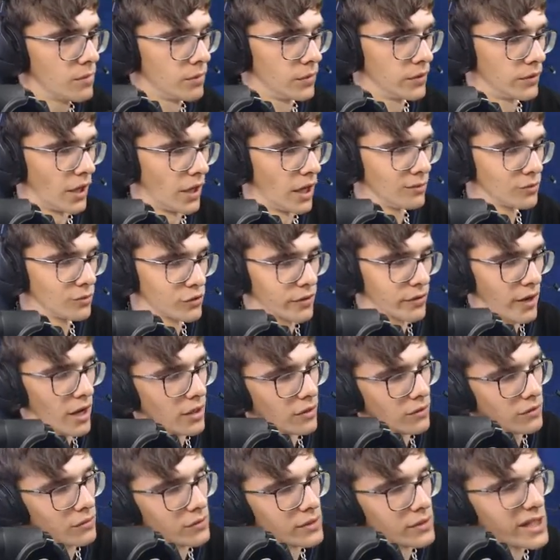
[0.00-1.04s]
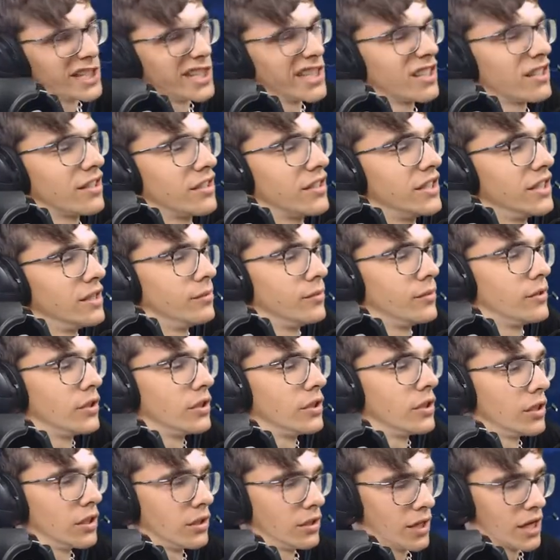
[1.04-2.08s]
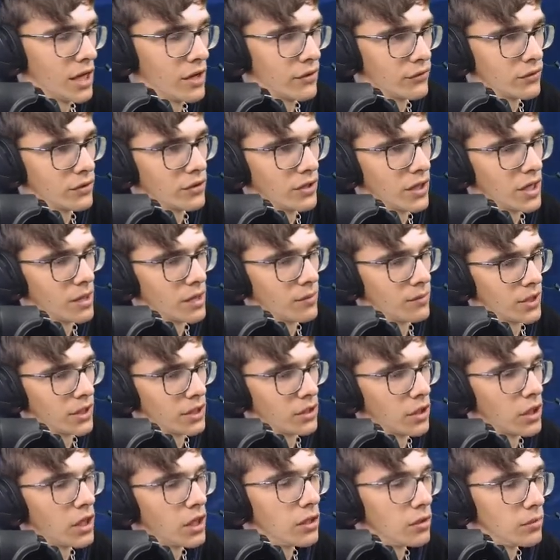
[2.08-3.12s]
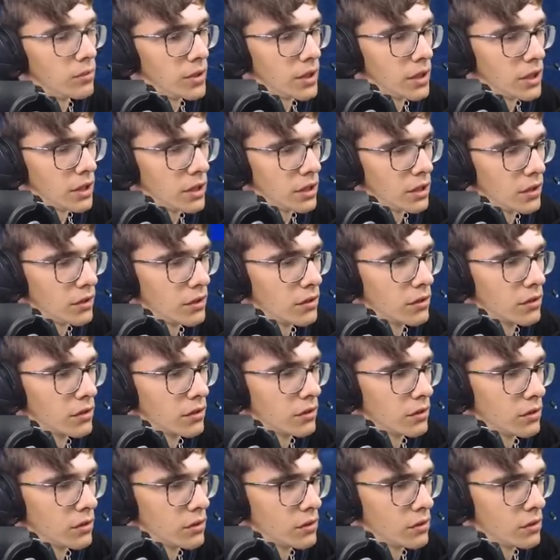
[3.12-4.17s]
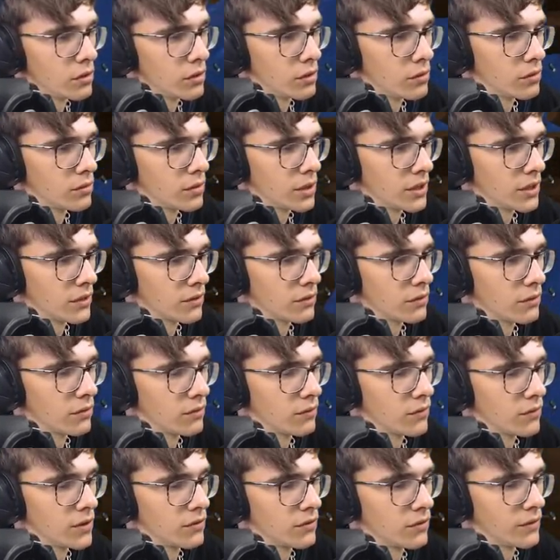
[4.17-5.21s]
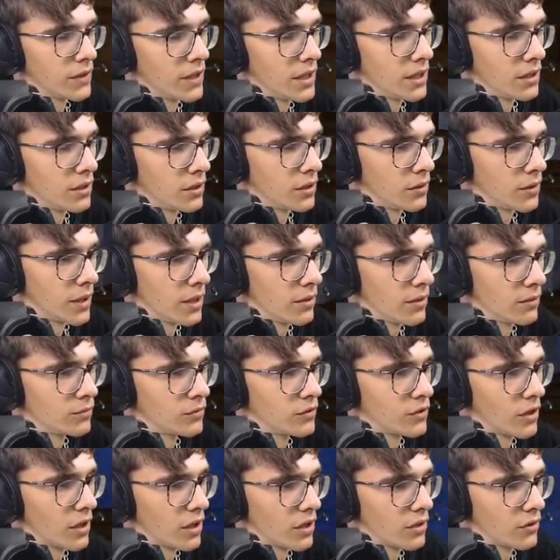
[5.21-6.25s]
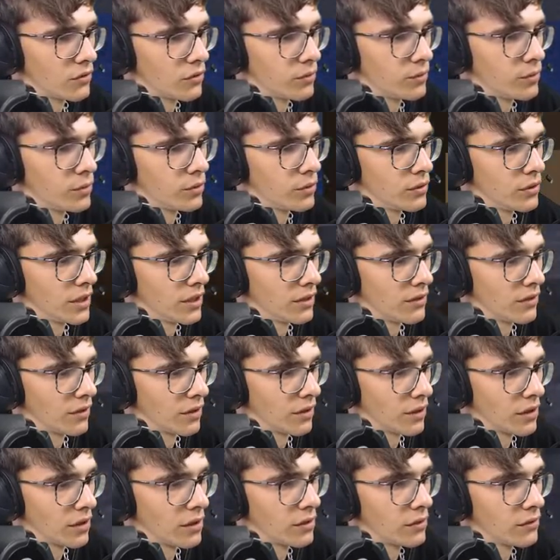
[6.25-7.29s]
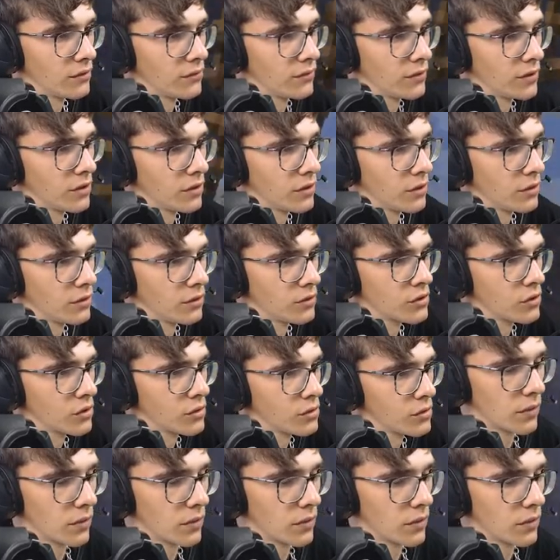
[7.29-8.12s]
But I'm trying to like keep the... Every time they call me, you know, with the radio, I'm trying to put that in the video, so...